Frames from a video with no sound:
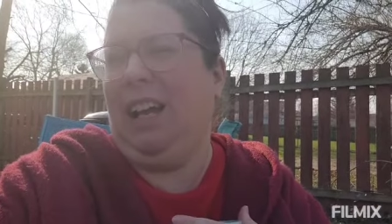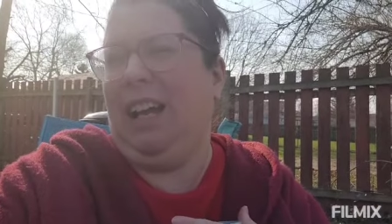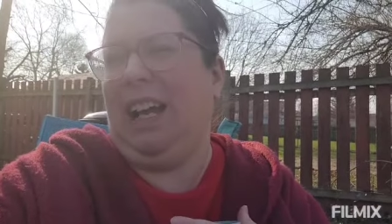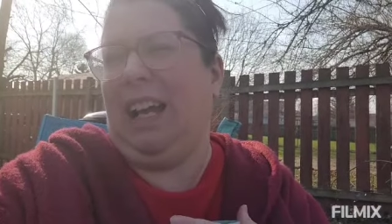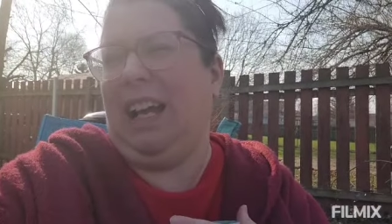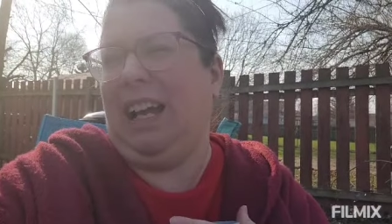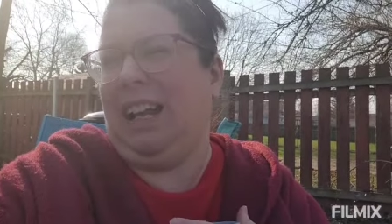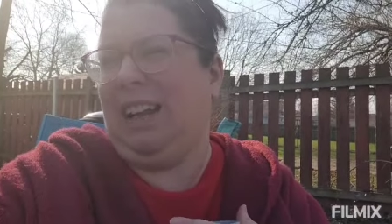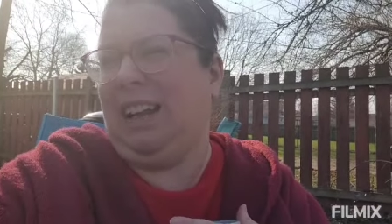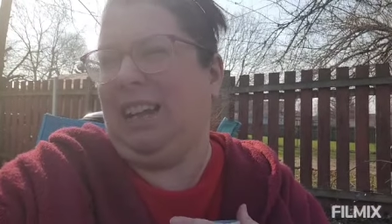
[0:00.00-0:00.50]

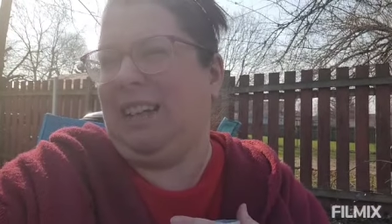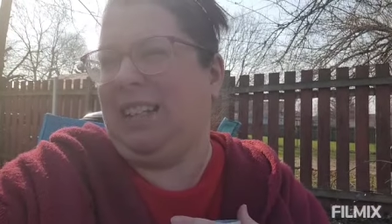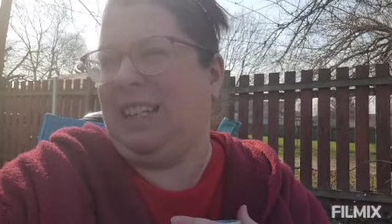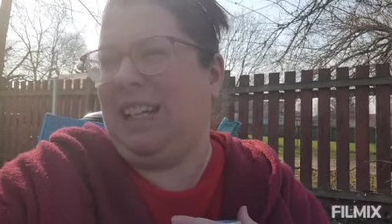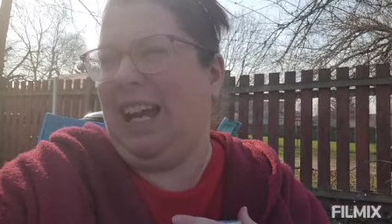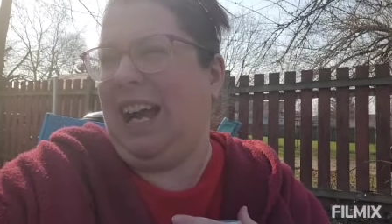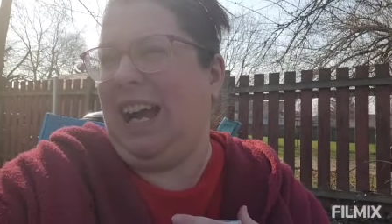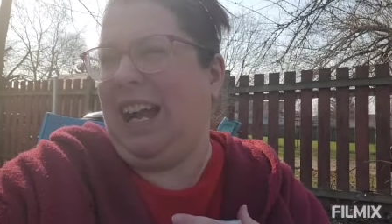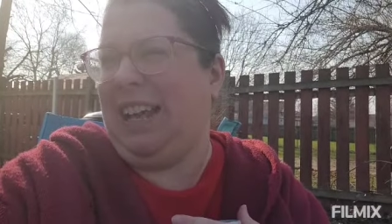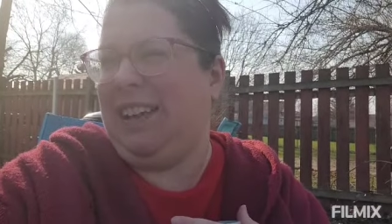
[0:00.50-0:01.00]
And
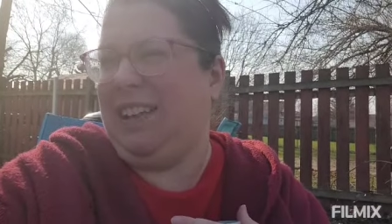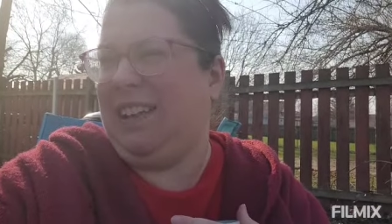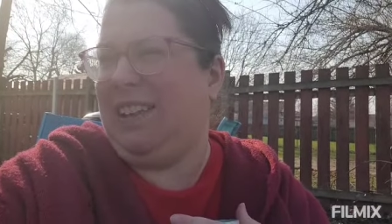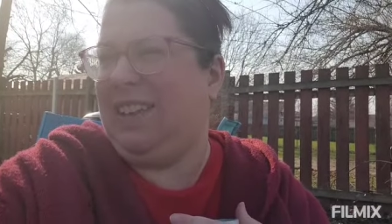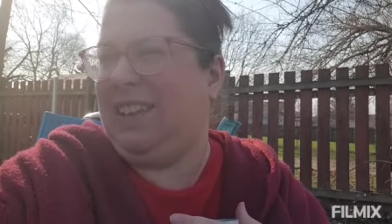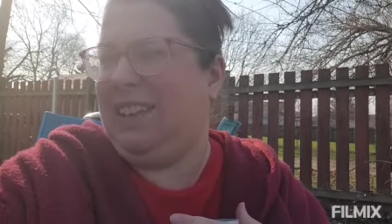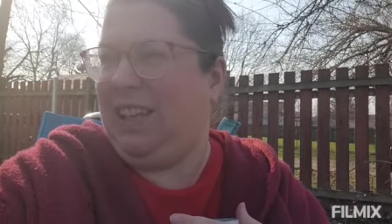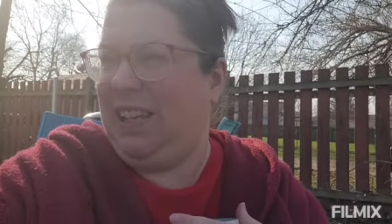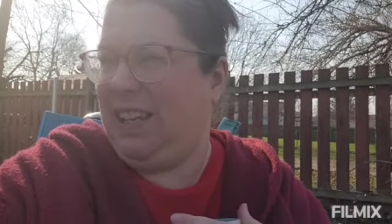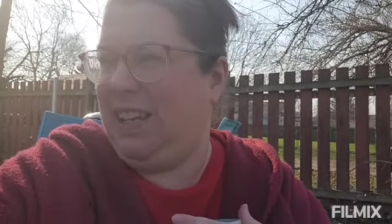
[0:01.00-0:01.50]
yeah, I
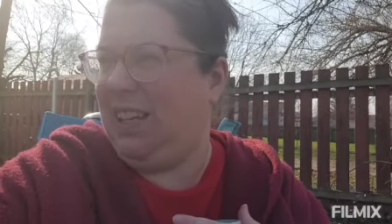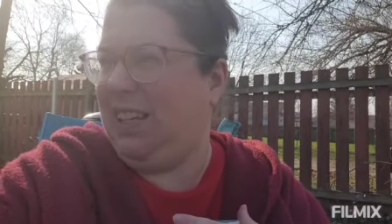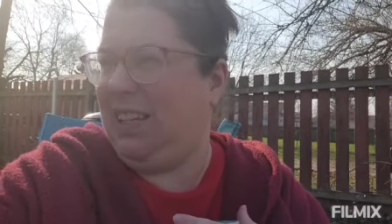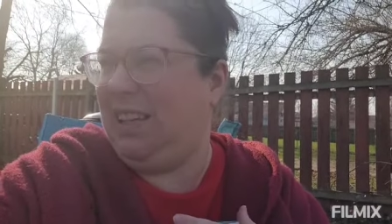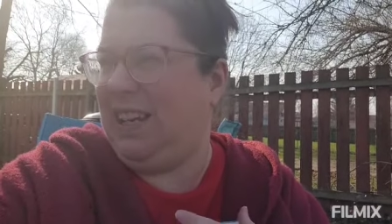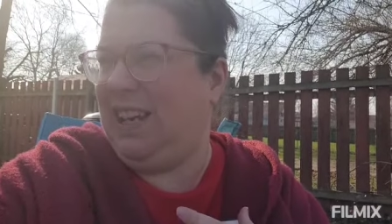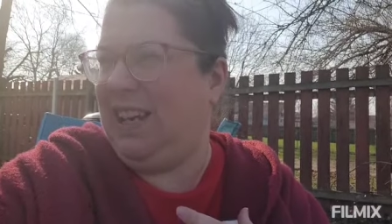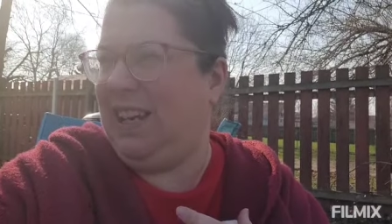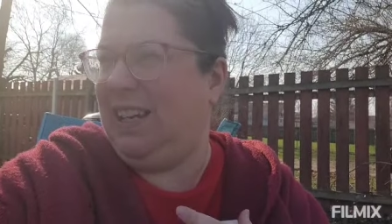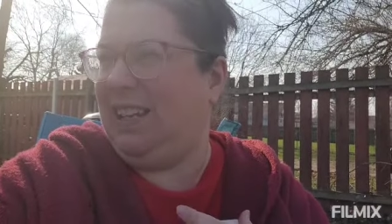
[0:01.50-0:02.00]

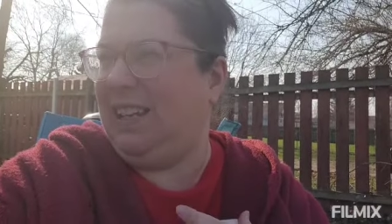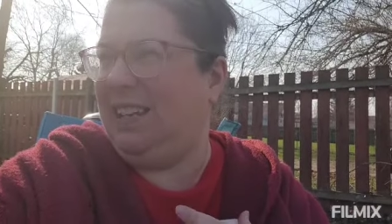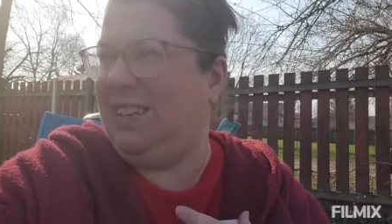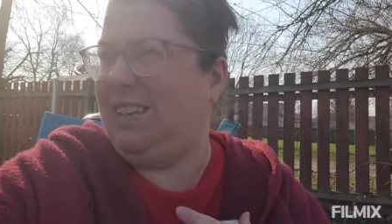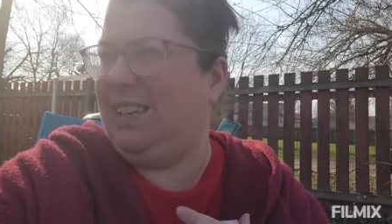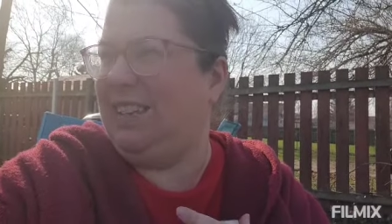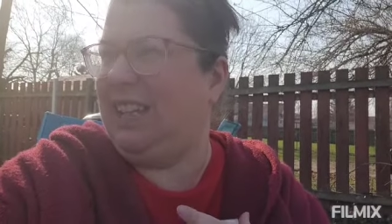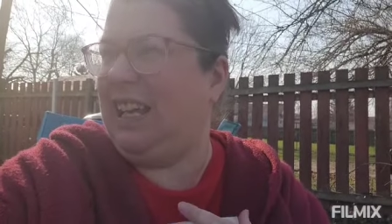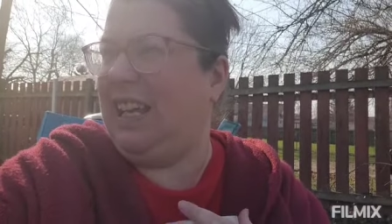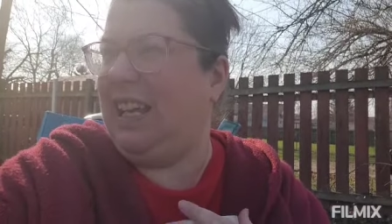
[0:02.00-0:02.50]
think that
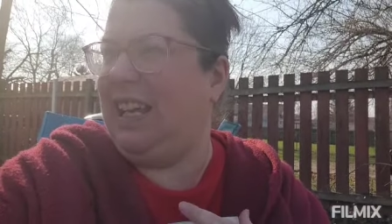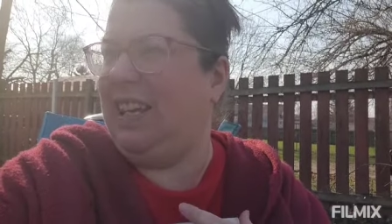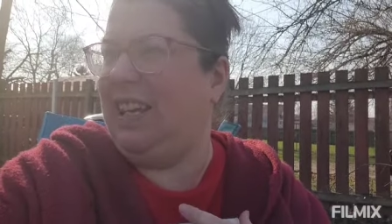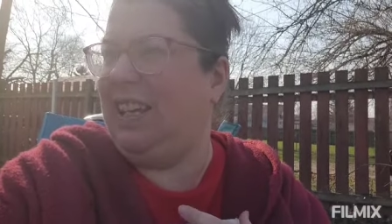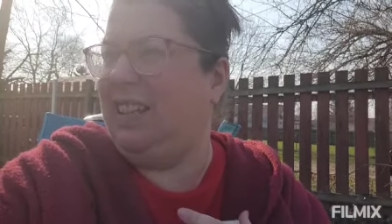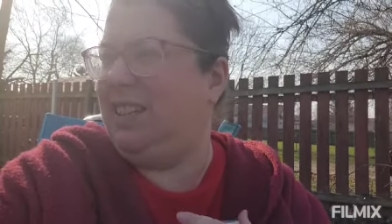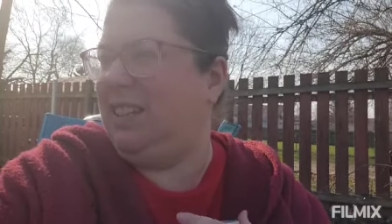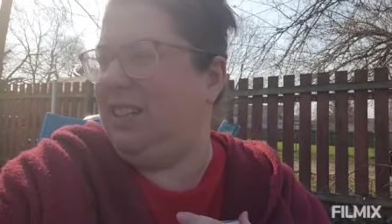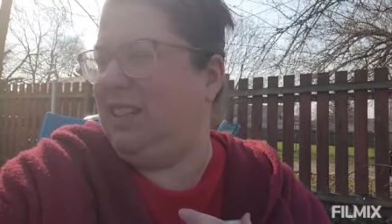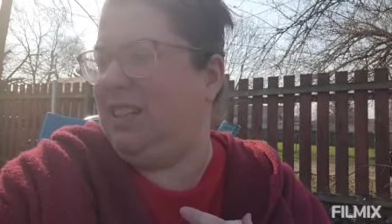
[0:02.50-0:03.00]
is
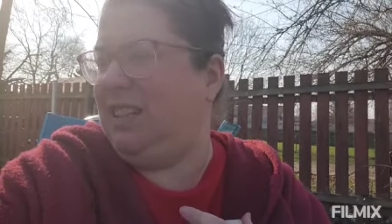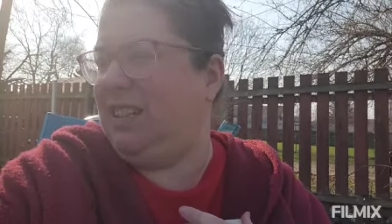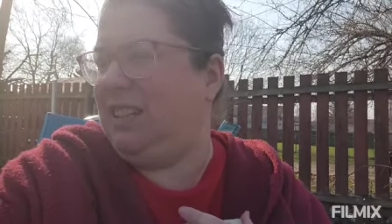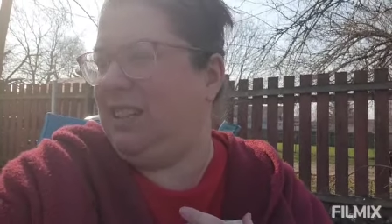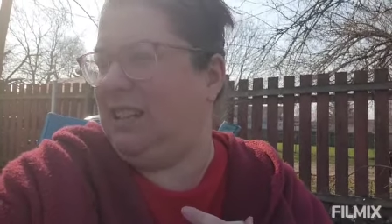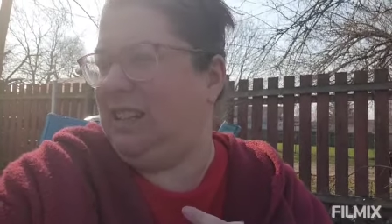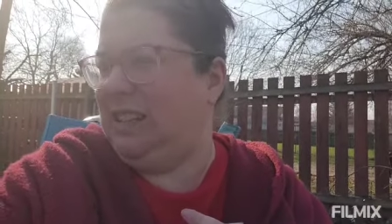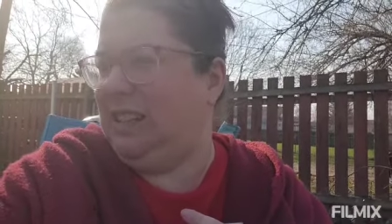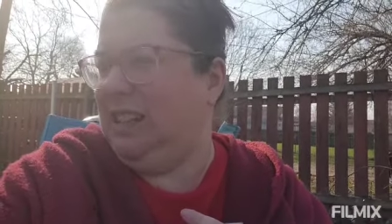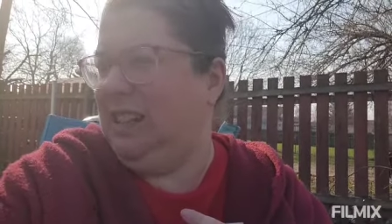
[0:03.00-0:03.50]
it.
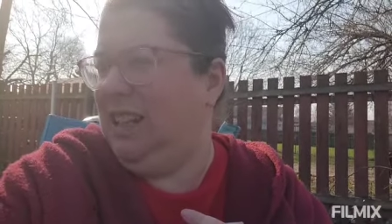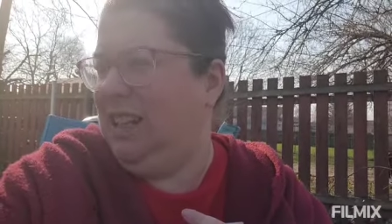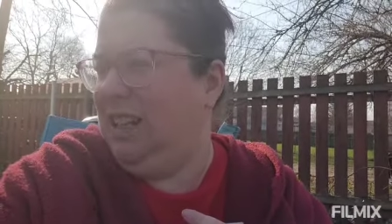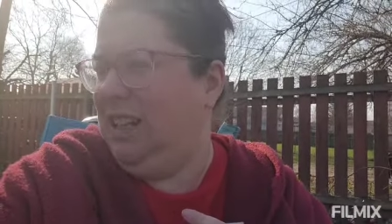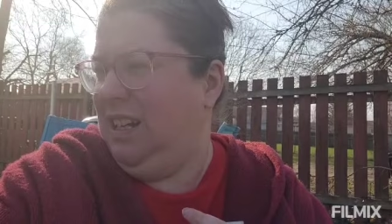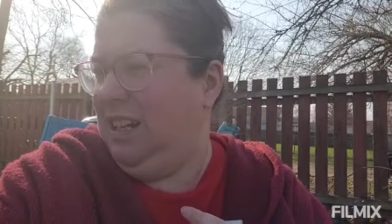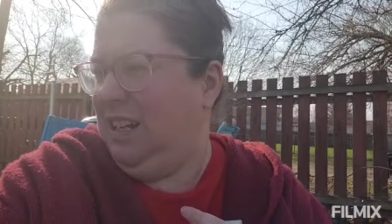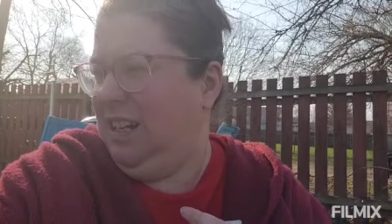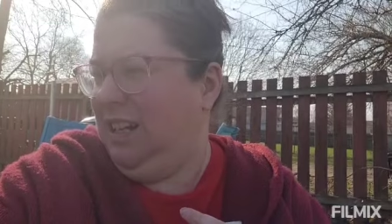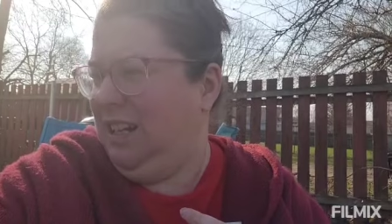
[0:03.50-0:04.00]
And
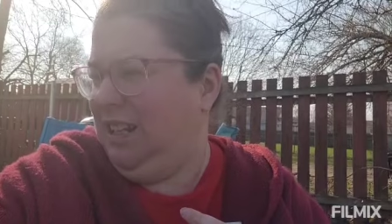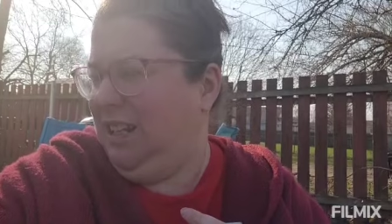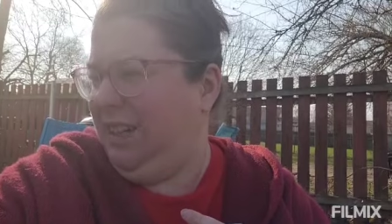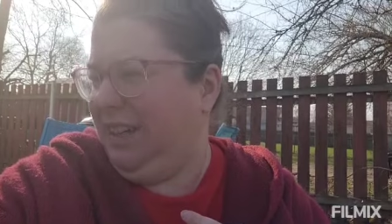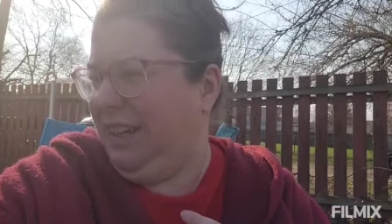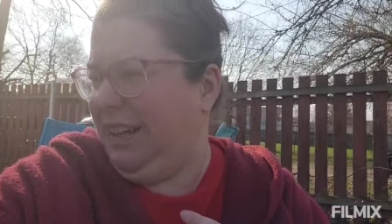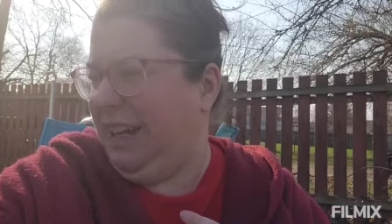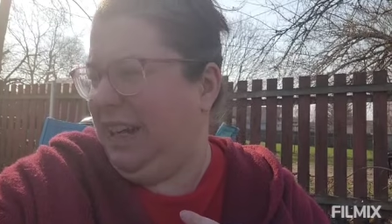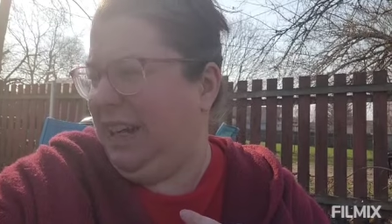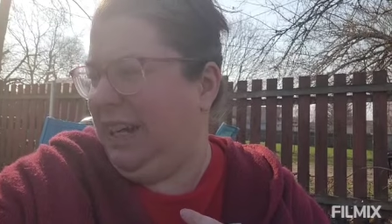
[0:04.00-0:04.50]

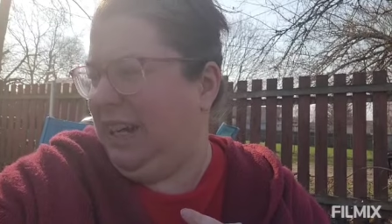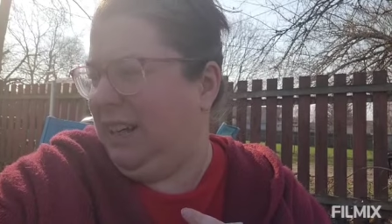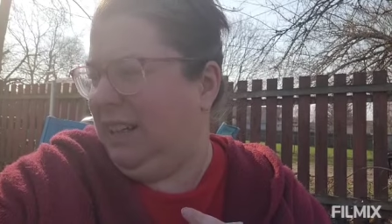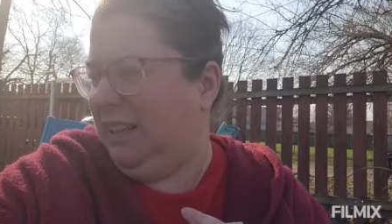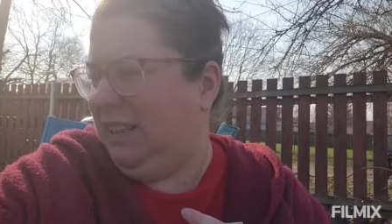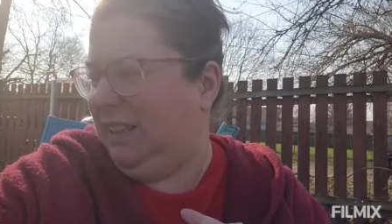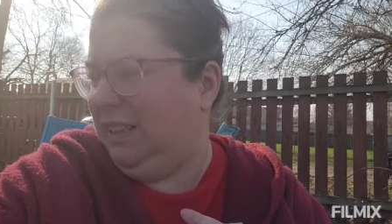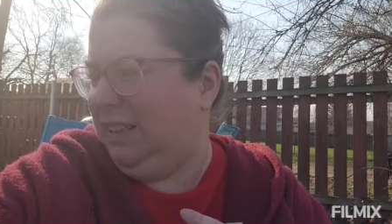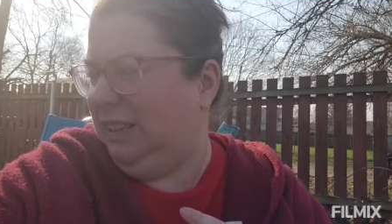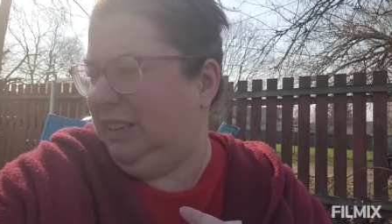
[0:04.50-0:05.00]

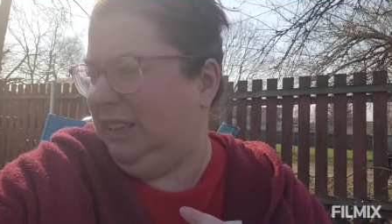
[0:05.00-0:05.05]
yeah.